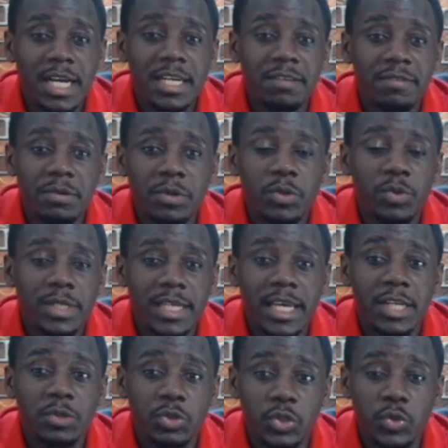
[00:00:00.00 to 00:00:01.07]
never really went
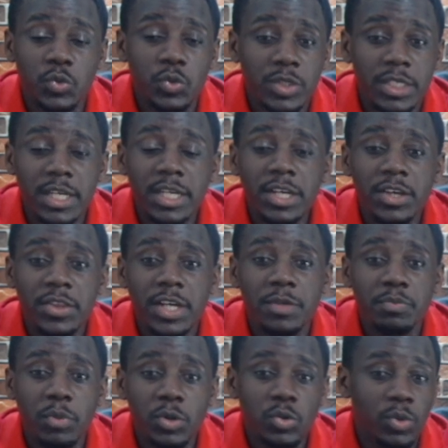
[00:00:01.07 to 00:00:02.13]
ahead to shoot
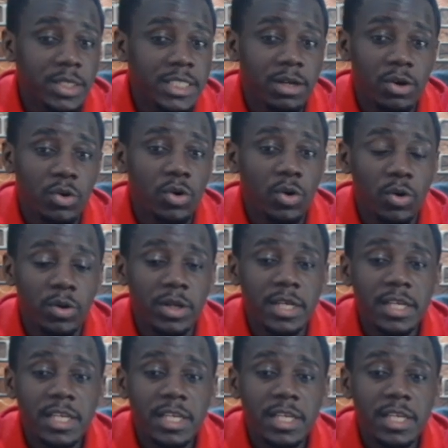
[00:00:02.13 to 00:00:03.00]
that ball towards our goal.